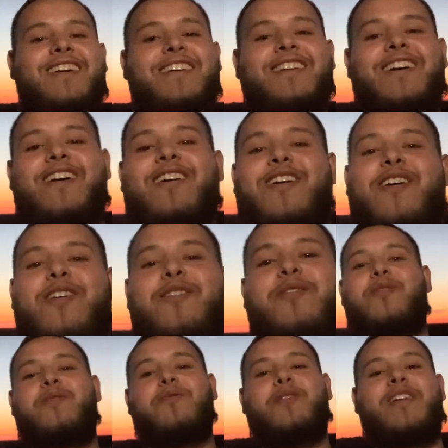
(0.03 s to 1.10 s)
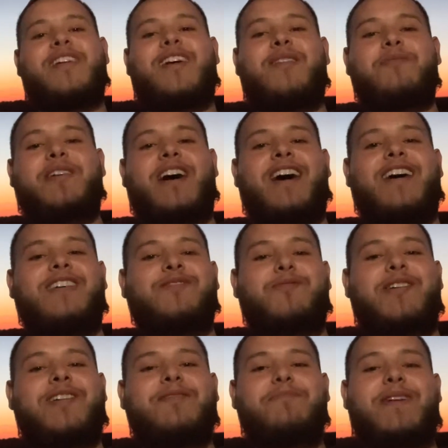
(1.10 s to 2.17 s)
Yo, what up guys?
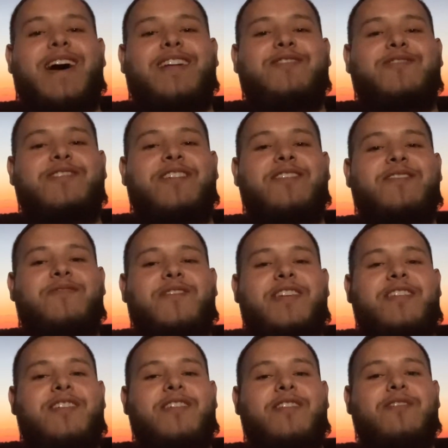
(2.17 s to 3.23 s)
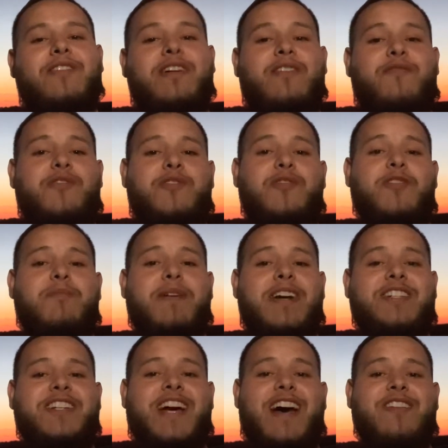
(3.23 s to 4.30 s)
Welcome back to another video. If you're new to my
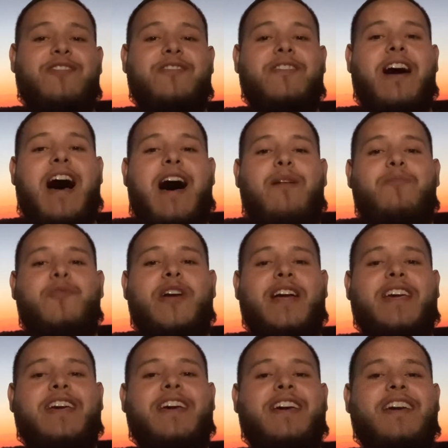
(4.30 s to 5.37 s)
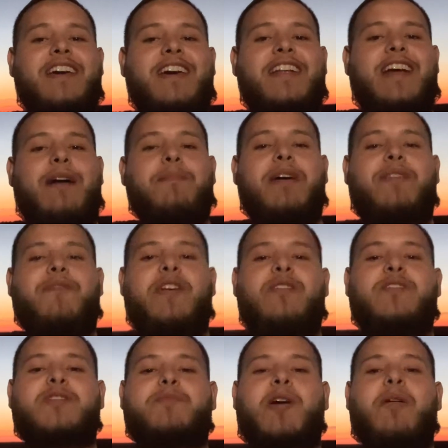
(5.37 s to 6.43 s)
channel, I'm Ricky and I make
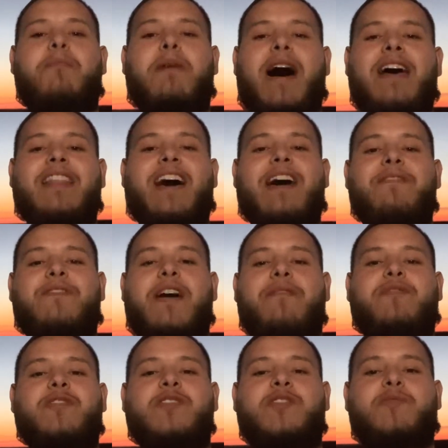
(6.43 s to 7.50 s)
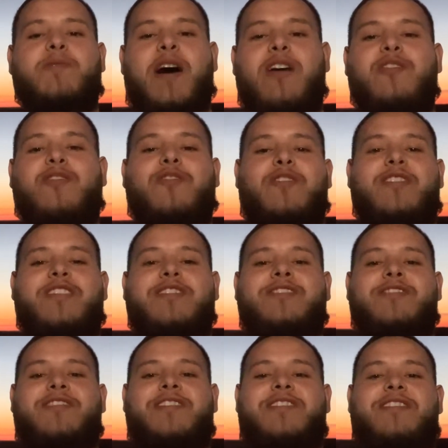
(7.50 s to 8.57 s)
videos about my life after a spinal cord injury.